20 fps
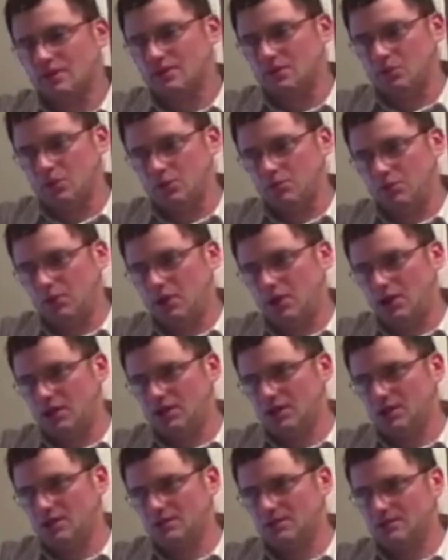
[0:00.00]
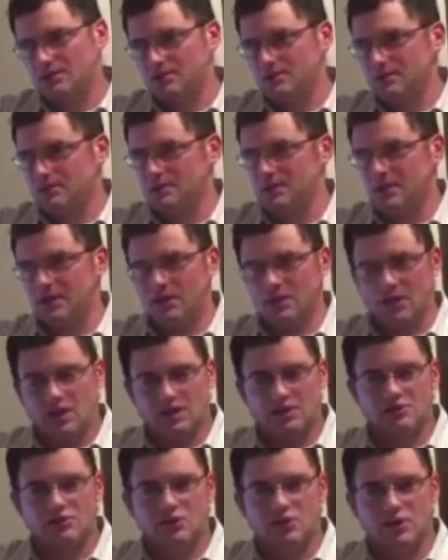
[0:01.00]
The wood block, it
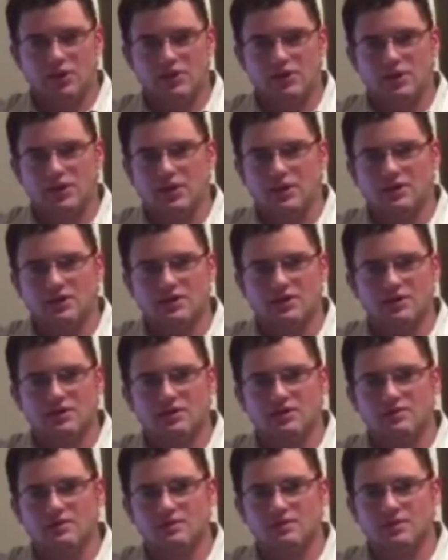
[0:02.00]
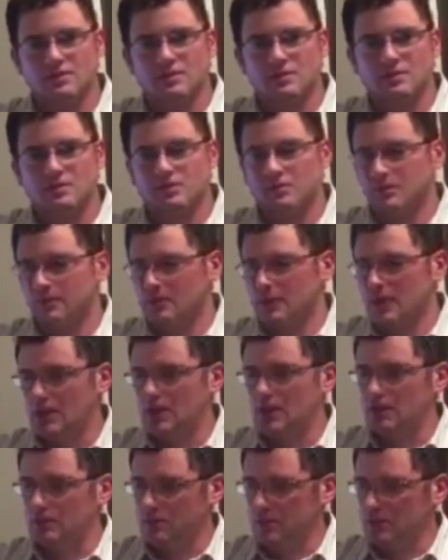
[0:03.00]
costs 40 cents,
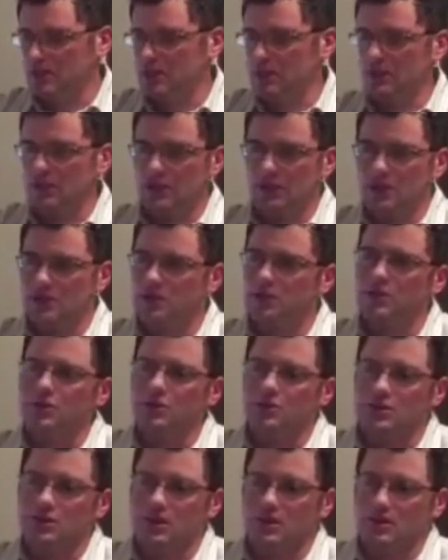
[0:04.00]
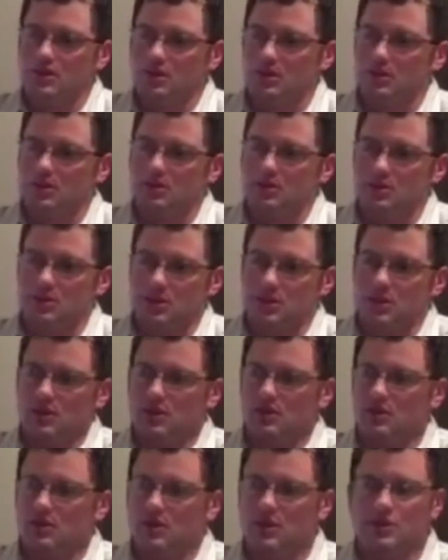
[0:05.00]
and then fishing line is used here to
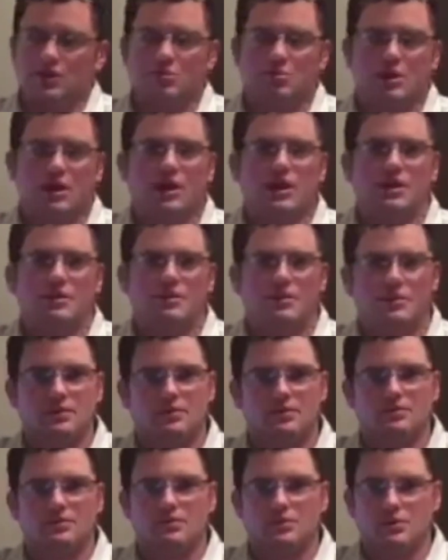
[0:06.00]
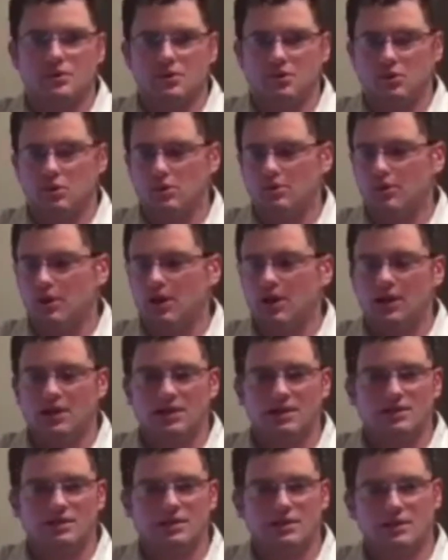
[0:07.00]
secure each pipe to the wood
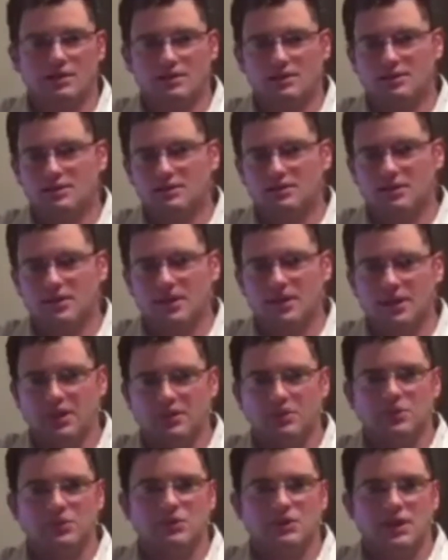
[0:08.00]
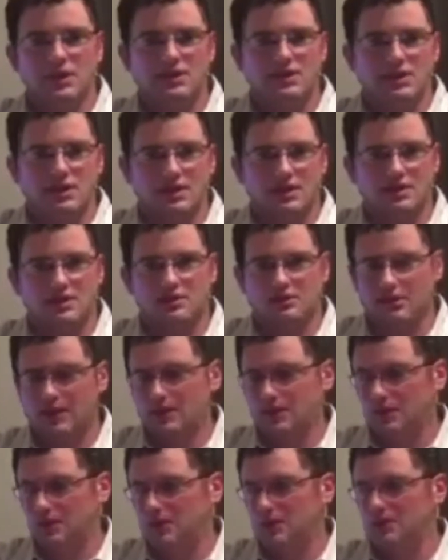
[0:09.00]
block and equals 10 cents in
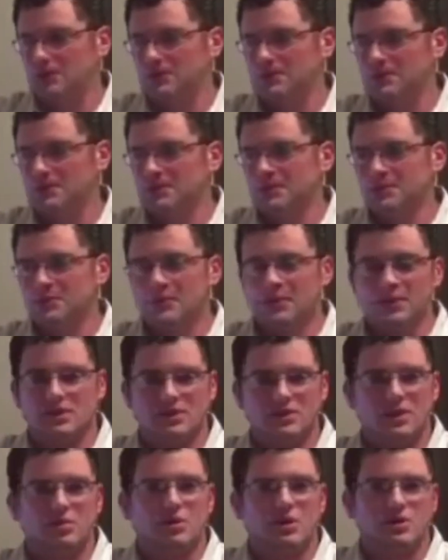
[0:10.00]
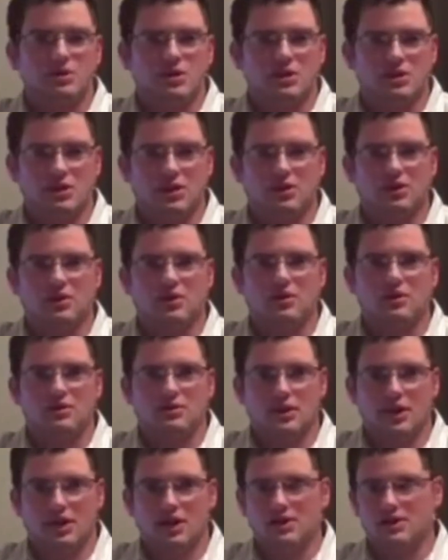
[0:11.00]
value. So that brings the total
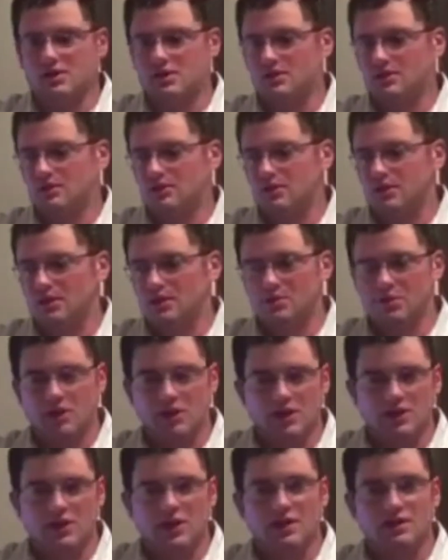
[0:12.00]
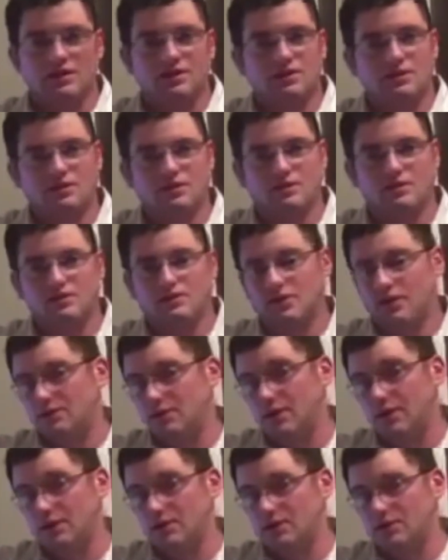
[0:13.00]
cost for this project to
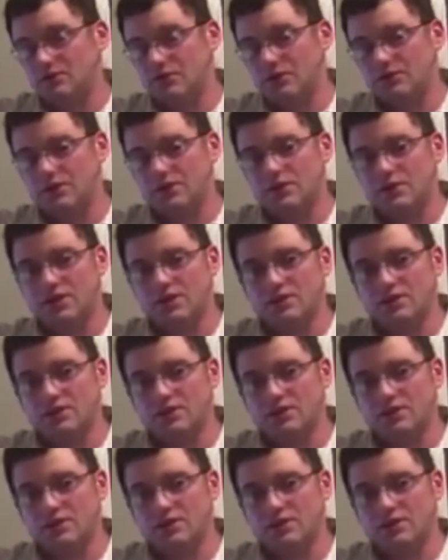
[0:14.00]
$5.50.